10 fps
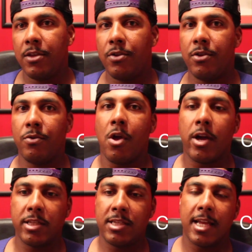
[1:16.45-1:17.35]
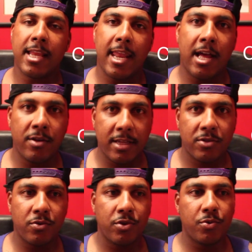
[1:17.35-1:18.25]
You know, y'all can check that out.
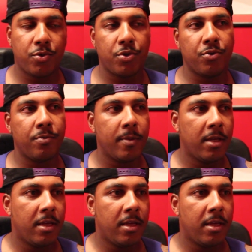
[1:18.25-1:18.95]
That's on YouTube.